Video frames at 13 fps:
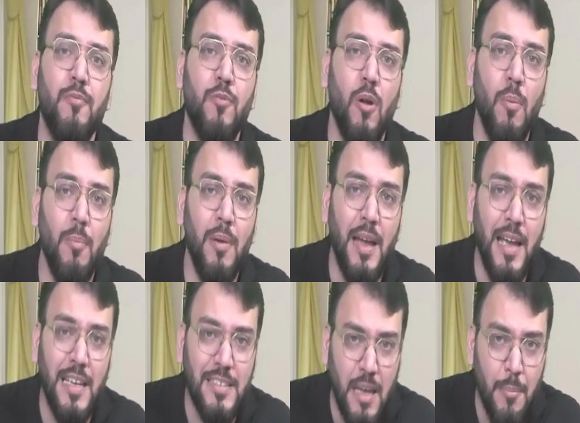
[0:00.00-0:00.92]
from
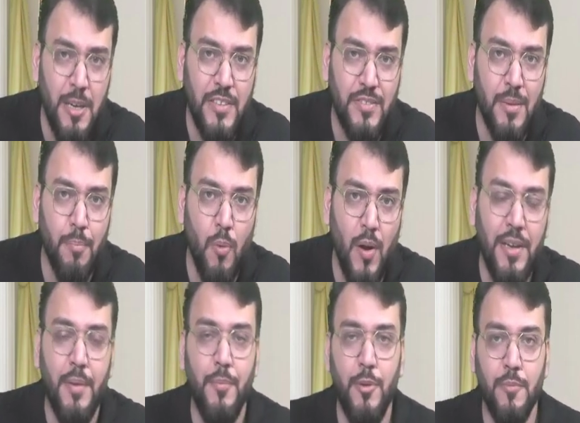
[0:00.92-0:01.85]
examination point
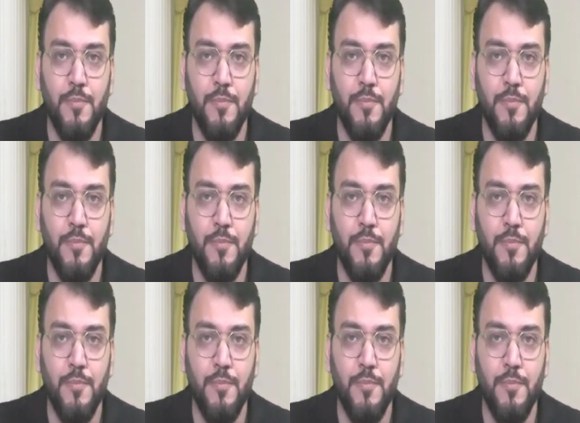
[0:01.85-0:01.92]
of view,